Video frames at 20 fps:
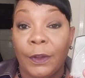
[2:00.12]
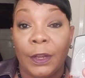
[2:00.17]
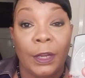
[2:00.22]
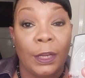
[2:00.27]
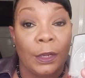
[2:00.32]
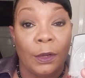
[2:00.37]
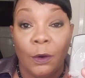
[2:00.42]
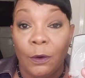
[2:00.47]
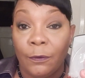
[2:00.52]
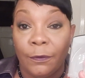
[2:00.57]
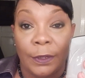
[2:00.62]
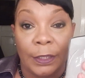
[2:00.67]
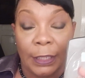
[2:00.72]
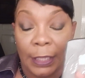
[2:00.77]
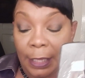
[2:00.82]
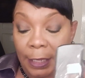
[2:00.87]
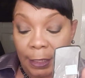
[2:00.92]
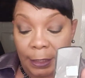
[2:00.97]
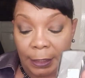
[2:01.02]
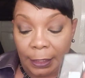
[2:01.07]
and over
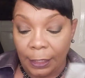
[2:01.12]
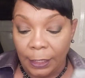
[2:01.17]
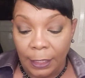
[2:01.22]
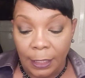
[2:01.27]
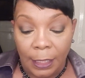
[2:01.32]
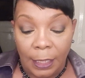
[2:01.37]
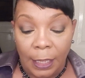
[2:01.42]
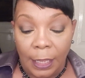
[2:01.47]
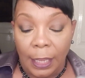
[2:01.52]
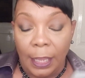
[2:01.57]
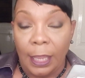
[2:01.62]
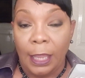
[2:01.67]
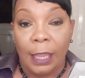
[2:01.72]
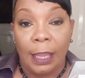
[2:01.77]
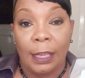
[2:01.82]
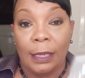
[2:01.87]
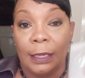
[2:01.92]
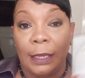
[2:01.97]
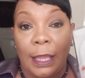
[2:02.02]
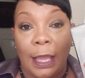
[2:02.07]
again,
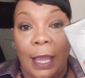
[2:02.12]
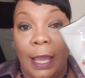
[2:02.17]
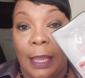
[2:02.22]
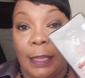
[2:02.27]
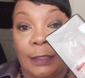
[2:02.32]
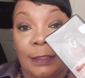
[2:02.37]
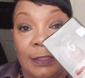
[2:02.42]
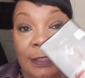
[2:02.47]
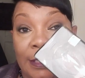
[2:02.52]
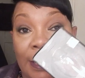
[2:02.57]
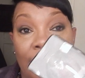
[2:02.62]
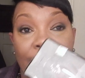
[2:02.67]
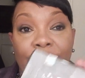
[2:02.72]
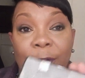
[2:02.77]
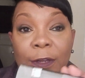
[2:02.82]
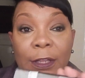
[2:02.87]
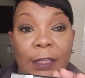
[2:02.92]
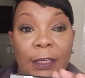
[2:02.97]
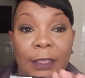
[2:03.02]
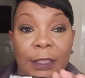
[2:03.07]
and I
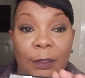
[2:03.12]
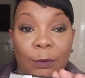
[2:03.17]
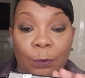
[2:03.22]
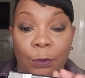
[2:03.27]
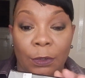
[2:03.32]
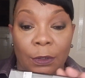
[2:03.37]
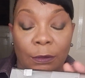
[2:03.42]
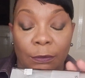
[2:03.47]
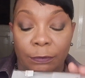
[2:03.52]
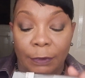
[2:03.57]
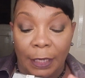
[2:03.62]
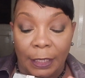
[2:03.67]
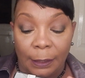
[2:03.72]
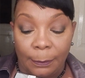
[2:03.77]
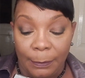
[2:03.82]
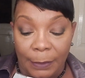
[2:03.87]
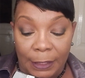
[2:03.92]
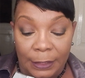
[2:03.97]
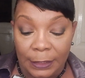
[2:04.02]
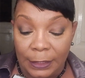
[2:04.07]
definitely will
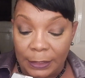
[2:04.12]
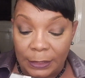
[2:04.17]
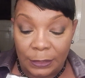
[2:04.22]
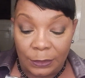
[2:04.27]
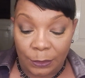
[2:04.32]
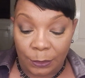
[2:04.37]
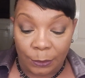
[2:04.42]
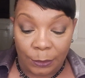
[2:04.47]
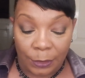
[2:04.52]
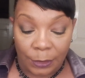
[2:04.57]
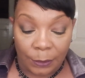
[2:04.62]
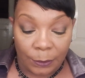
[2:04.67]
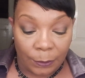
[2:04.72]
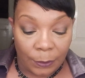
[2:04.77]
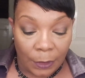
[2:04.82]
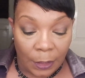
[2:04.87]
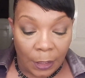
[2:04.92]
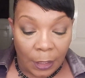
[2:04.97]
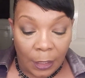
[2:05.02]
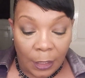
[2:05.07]
recommend this to
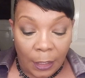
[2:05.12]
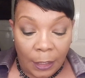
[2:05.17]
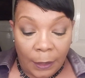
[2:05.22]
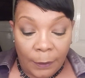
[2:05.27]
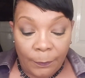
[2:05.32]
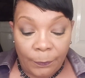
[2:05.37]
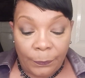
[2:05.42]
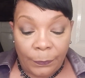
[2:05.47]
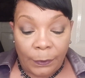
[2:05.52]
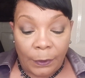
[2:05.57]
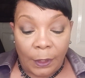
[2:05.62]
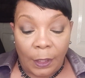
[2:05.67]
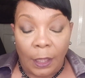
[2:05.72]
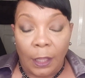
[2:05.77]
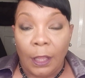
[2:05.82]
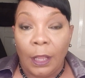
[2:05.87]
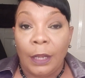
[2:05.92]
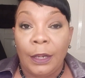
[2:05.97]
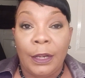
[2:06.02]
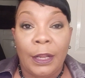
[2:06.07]
you.
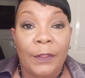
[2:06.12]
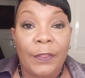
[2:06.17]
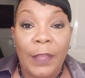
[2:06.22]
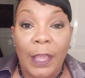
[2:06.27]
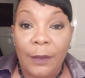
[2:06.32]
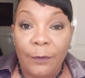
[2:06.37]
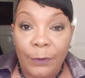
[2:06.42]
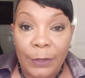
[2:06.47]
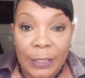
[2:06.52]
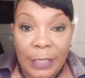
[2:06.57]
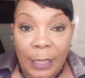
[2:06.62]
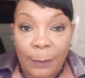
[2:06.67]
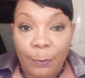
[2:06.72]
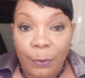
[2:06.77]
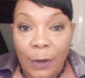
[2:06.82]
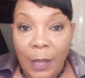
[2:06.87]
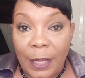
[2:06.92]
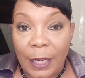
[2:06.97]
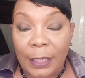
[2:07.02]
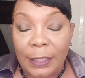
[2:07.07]
Another everyday
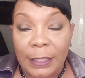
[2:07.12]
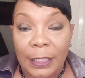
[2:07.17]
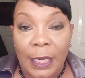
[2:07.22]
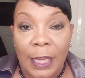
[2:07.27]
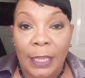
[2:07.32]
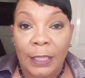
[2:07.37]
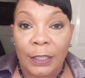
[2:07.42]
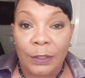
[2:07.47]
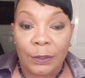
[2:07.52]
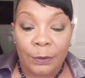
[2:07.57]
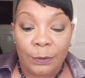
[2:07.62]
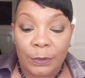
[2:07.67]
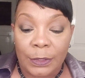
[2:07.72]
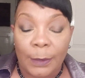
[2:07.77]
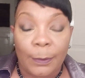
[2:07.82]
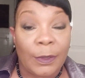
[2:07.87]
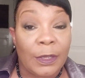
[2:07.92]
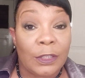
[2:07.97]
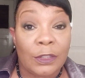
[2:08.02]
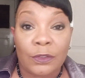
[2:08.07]
product that I use,
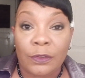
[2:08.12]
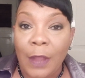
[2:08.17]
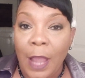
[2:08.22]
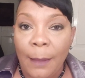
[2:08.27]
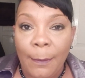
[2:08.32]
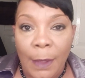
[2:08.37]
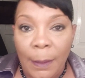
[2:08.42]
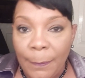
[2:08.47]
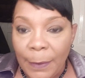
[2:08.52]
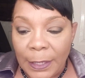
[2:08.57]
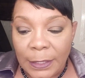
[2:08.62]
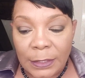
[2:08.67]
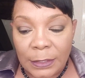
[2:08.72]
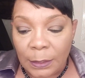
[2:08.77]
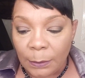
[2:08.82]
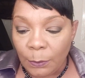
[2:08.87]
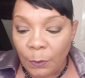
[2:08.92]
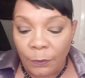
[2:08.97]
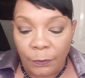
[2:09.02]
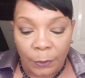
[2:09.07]
I'm going to try my best
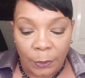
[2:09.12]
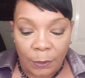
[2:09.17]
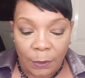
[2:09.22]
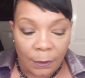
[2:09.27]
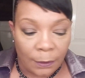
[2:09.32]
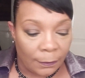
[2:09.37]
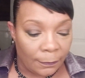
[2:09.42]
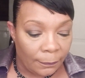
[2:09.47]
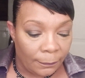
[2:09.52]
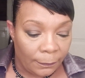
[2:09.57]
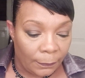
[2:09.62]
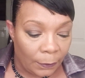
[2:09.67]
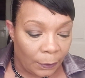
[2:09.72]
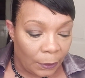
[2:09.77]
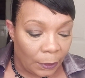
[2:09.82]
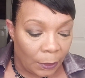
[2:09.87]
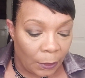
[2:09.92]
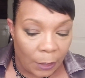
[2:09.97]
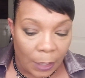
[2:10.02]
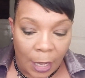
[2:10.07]
to move along
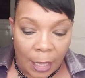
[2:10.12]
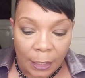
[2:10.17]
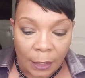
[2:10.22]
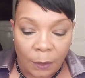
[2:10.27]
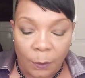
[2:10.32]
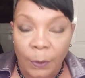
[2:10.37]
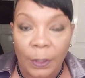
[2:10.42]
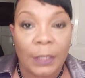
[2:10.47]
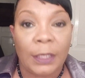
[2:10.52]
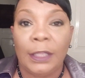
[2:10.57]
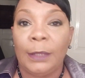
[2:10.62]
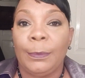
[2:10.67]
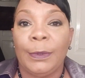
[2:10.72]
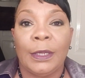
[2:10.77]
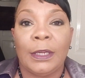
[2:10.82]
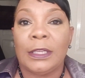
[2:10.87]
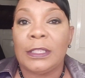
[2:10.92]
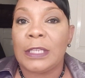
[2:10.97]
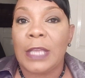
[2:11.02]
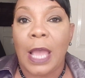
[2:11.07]
kind of quickly
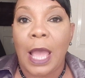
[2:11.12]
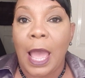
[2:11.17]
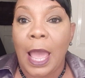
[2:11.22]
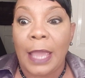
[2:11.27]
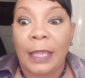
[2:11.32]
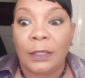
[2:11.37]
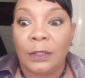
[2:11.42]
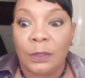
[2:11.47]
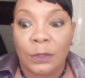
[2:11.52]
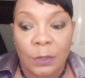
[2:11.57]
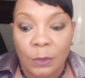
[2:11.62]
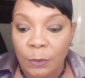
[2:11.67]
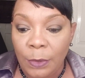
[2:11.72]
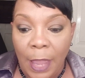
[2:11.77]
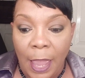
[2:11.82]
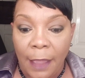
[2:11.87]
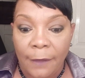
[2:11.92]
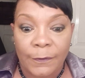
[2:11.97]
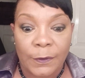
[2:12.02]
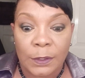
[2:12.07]
because I do
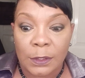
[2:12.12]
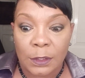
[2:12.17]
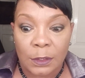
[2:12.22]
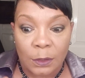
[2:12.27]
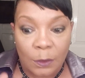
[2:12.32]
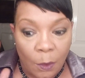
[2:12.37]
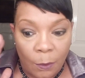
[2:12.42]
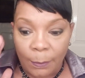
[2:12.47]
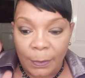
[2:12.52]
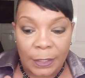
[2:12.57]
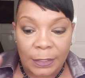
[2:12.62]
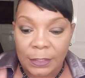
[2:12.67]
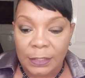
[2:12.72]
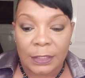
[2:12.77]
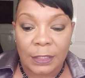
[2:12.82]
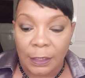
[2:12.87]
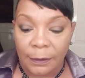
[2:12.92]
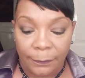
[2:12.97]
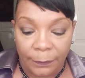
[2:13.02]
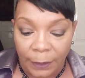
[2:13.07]
have so much
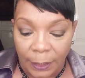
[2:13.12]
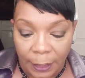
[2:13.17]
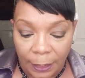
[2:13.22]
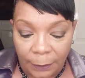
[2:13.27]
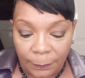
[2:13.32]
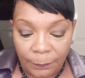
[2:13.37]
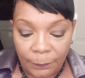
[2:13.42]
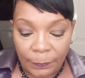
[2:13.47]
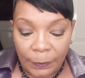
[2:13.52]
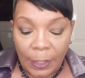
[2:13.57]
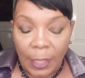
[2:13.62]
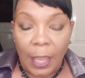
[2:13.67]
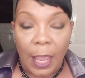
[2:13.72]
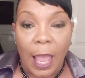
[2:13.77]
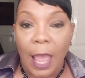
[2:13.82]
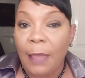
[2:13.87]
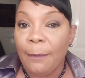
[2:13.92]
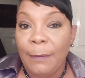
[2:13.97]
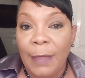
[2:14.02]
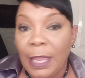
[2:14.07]
stuff here.
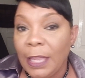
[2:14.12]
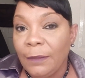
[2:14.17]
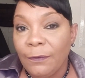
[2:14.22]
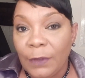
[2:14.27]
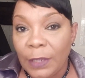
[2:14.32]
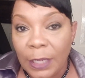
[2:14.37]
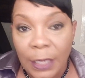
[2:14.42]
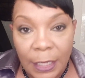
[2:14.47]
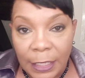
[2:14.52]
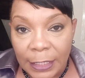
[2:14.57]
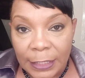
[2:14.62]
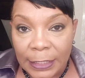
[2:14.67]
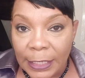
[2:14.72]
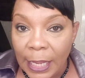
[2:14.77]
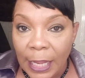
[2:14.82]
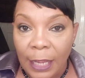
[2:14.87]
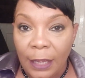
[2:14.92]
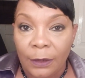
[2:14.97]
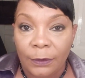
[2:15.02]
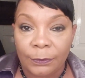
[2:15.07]
I may even cut it
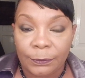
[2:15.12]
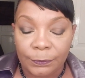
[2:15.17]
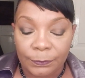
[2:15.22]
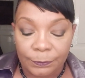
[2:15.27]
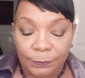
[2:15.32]
down.